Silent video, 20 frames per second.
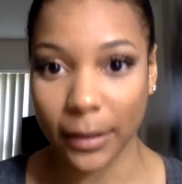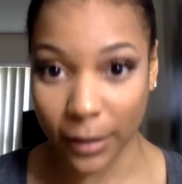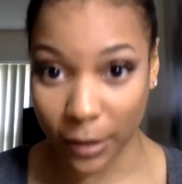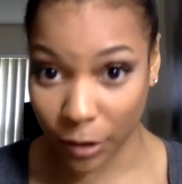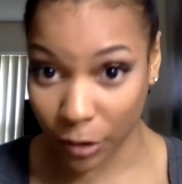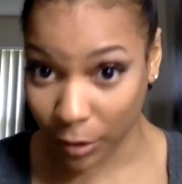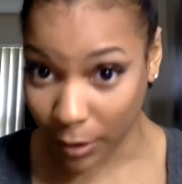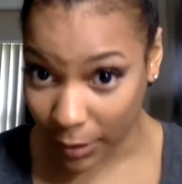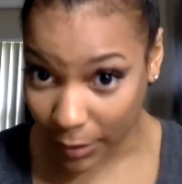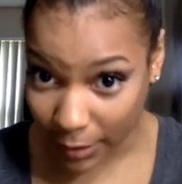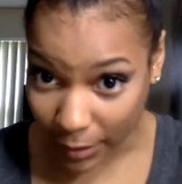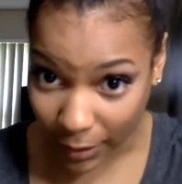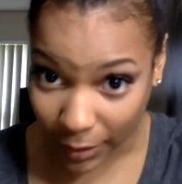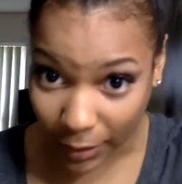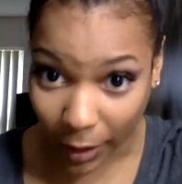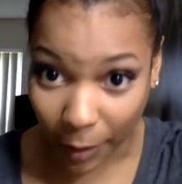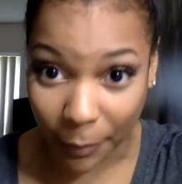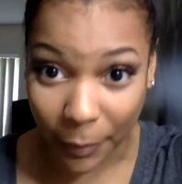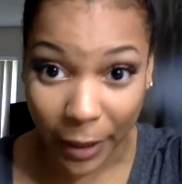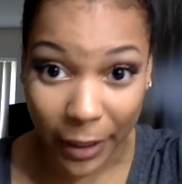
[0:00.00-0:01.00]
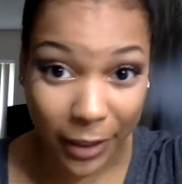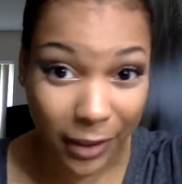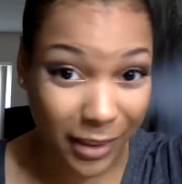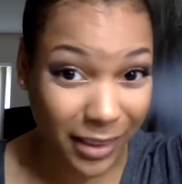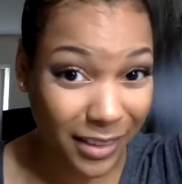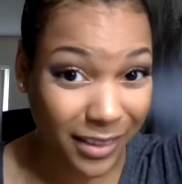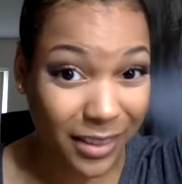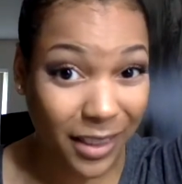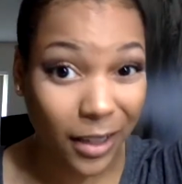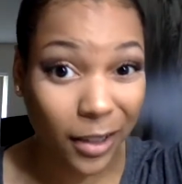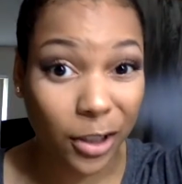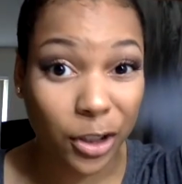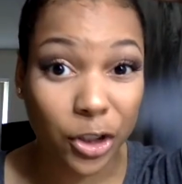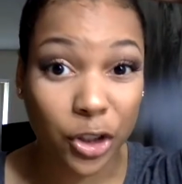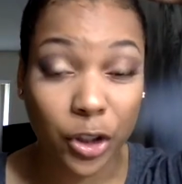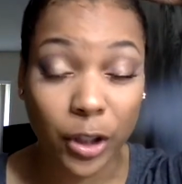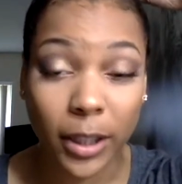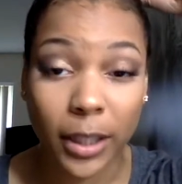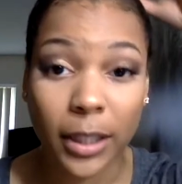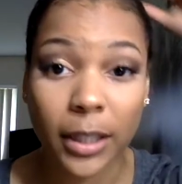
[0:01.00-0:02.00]
as you can see, like my hair is color
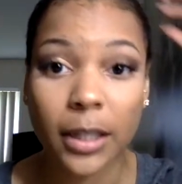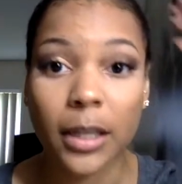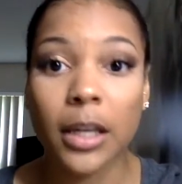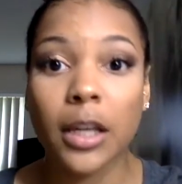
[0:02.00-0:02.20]
treated.